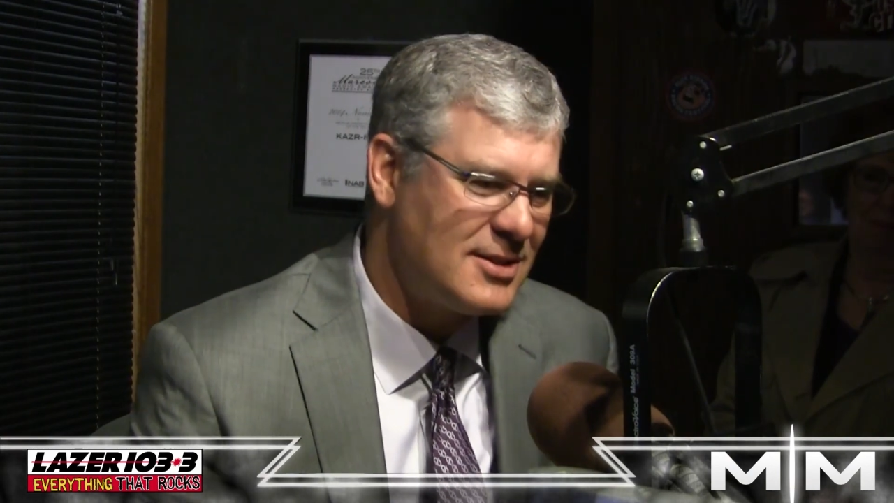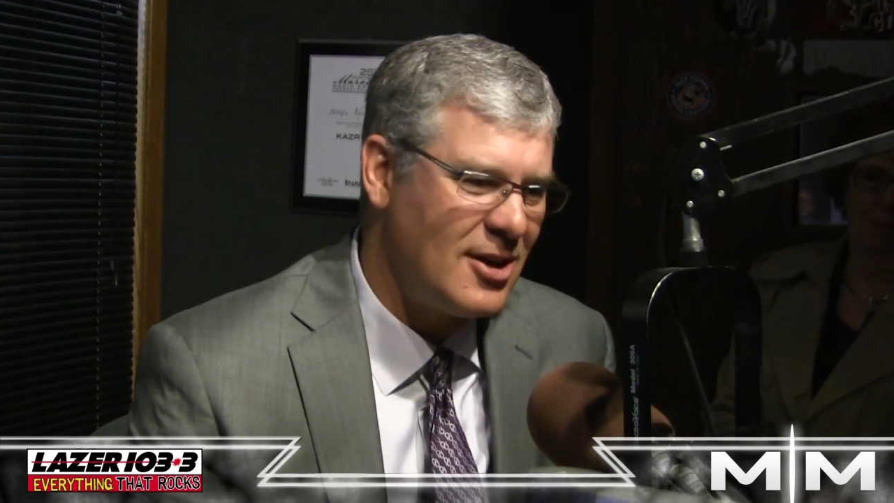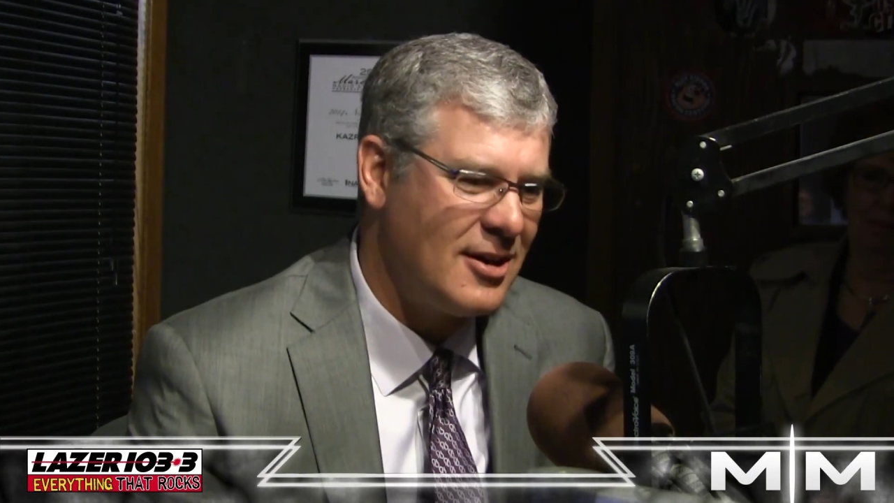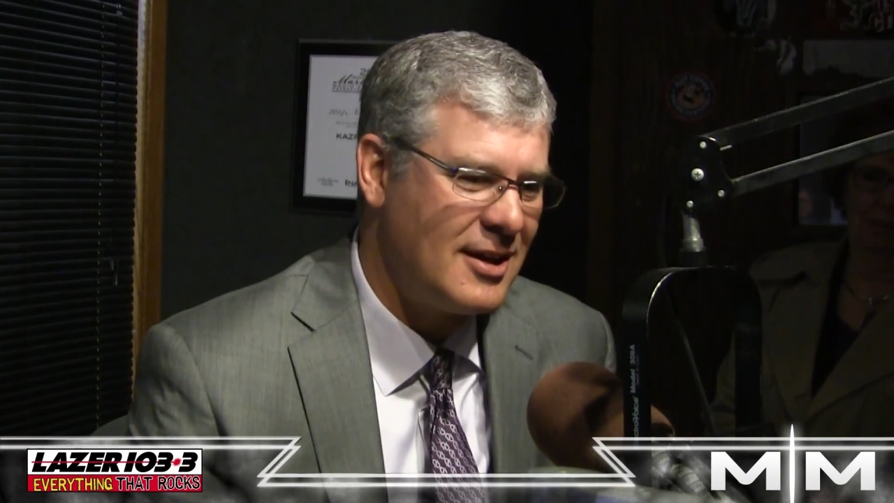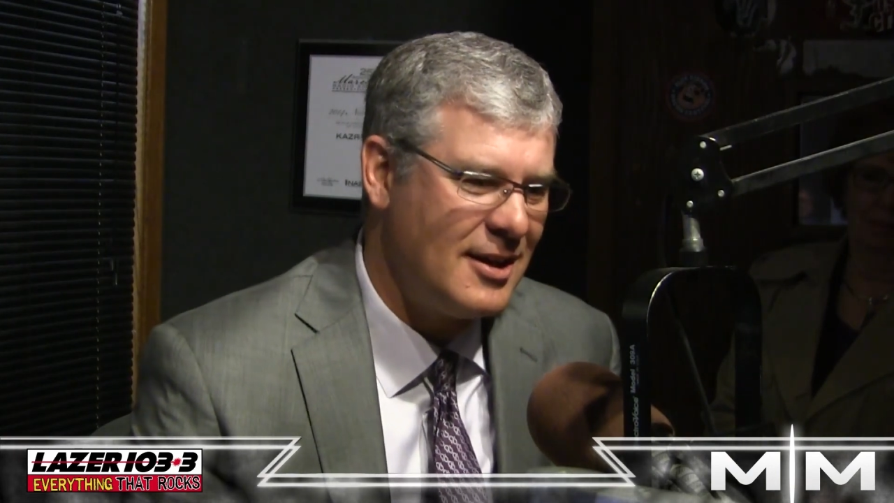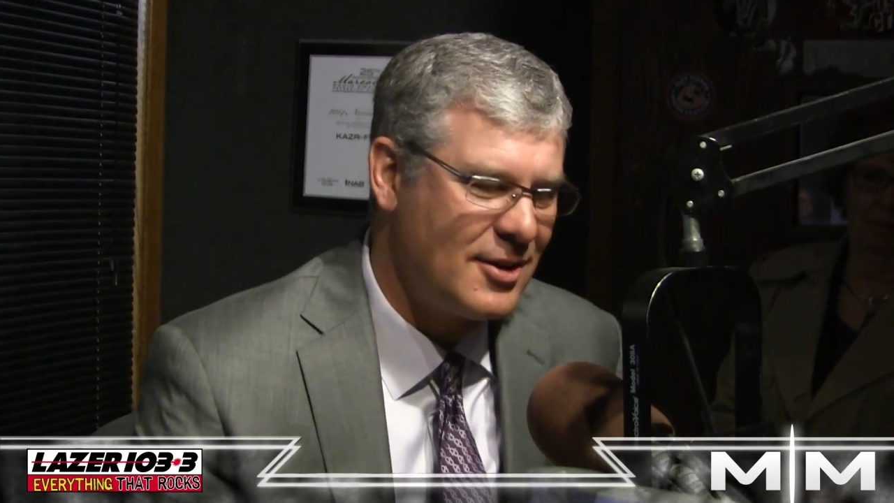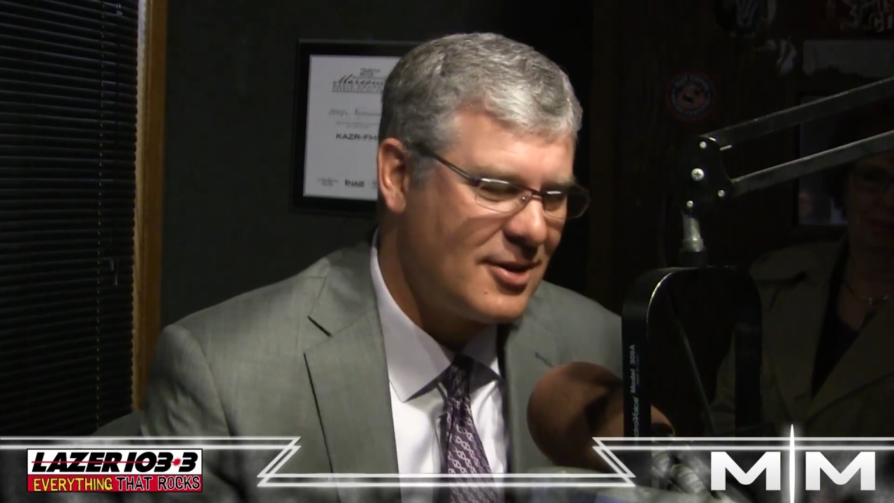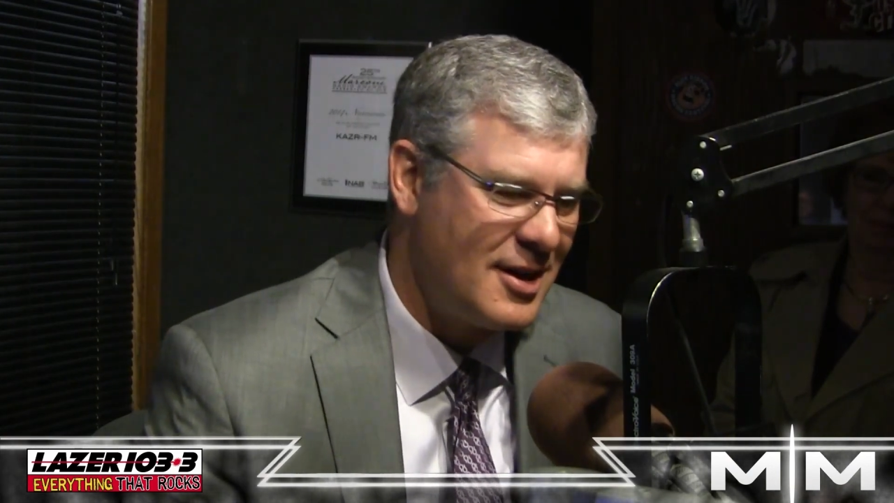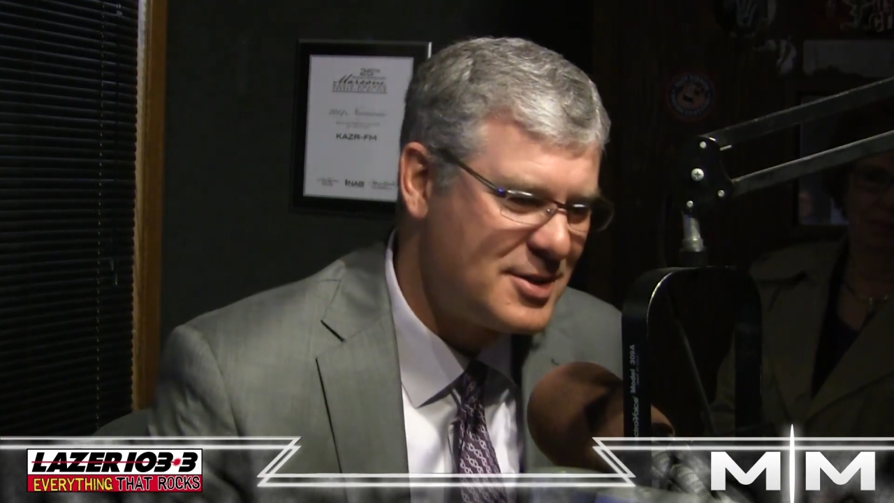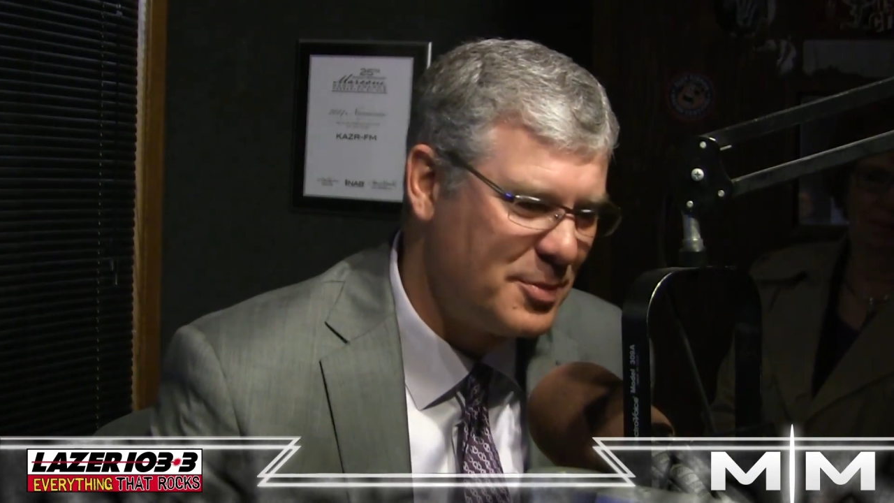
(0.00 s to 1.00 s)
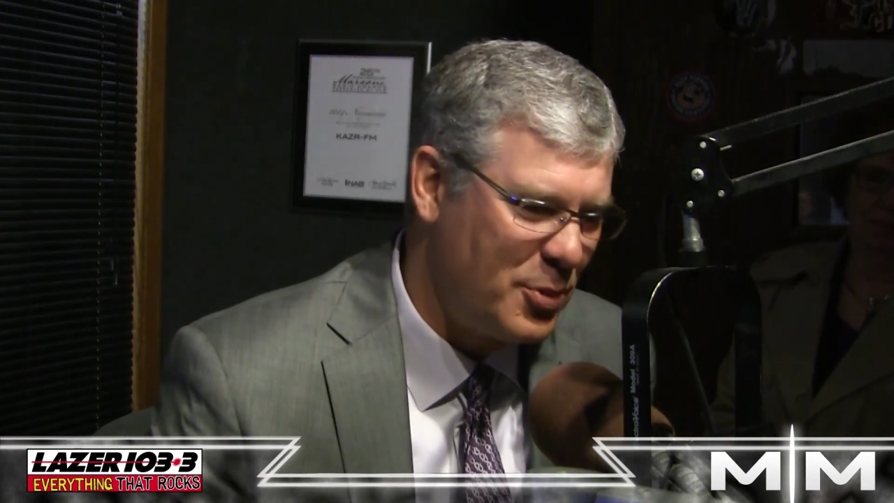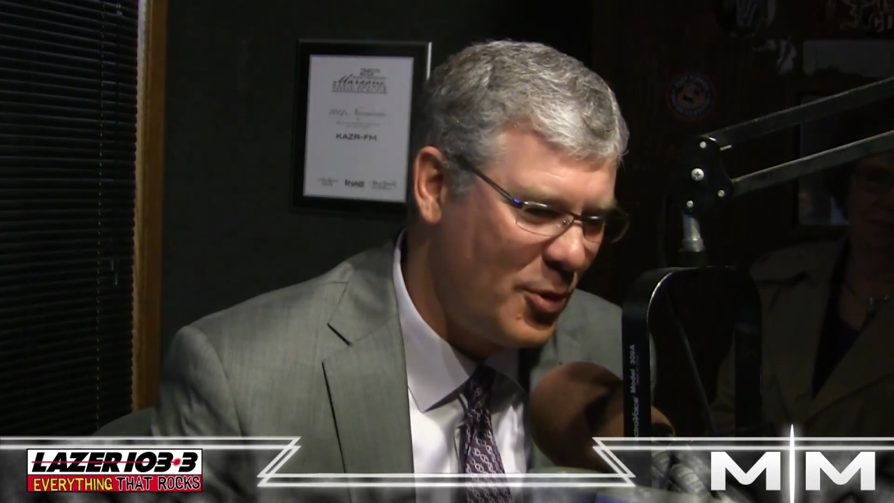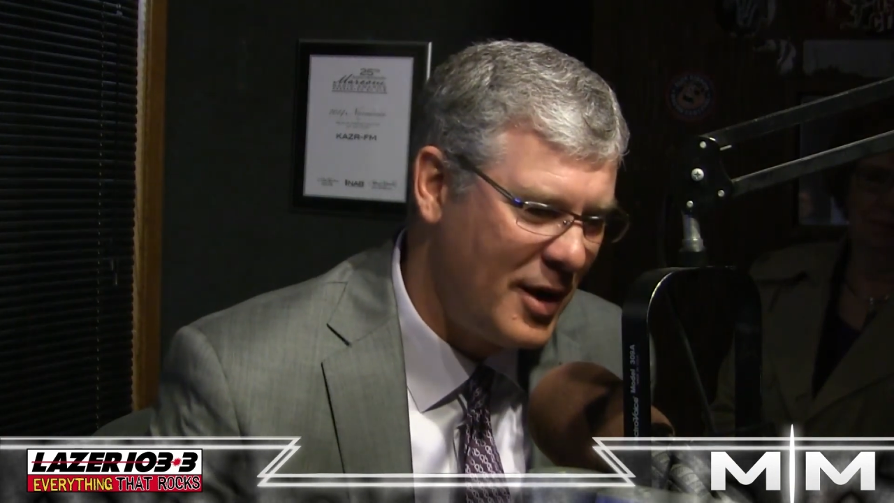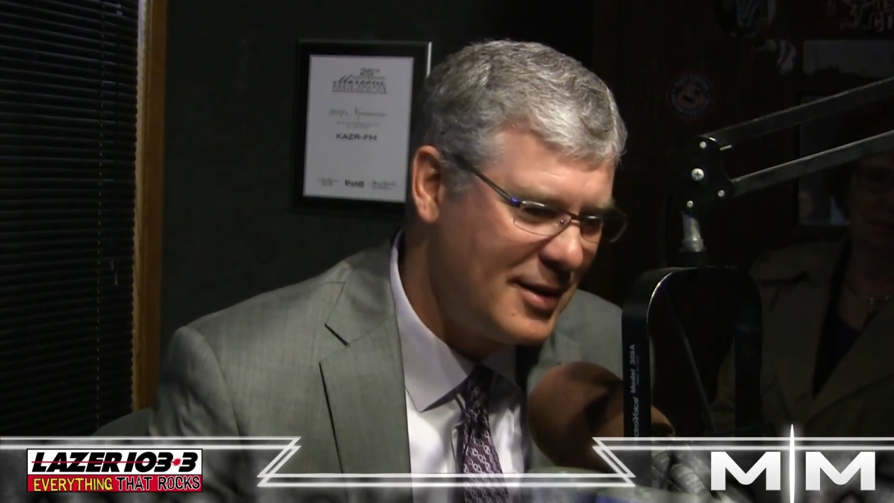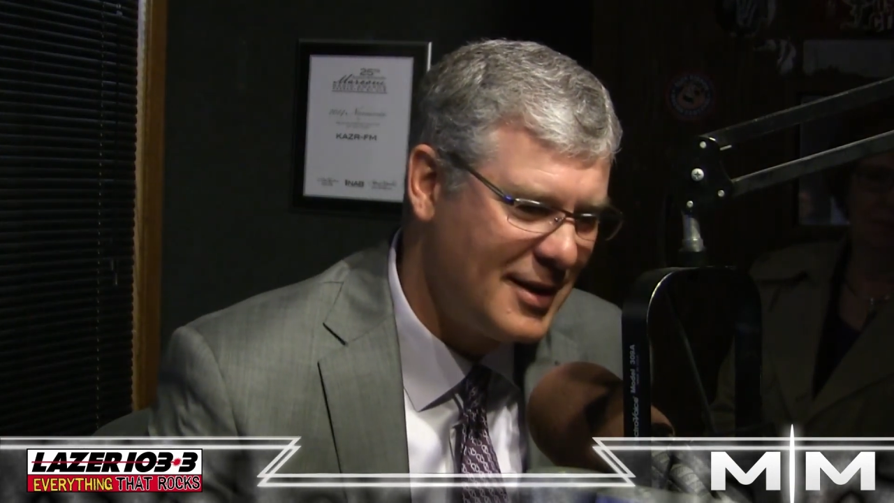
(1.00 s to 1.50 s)
start getting across the
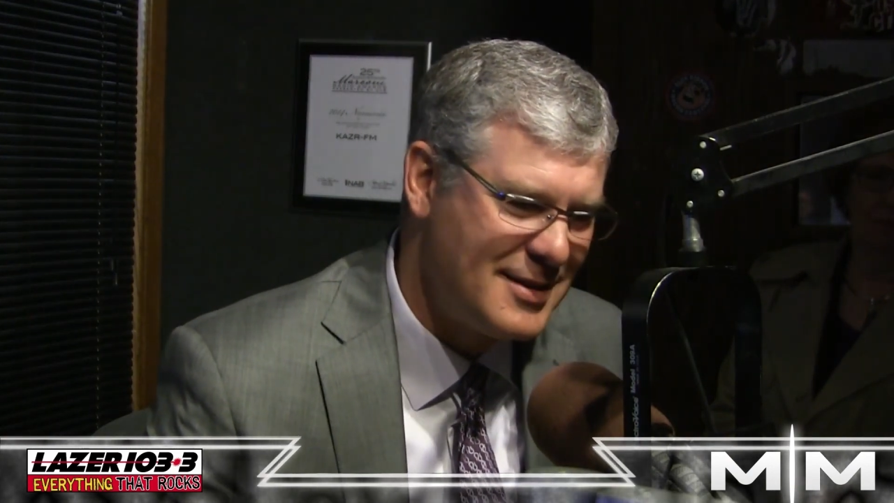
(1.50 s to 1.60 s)
point.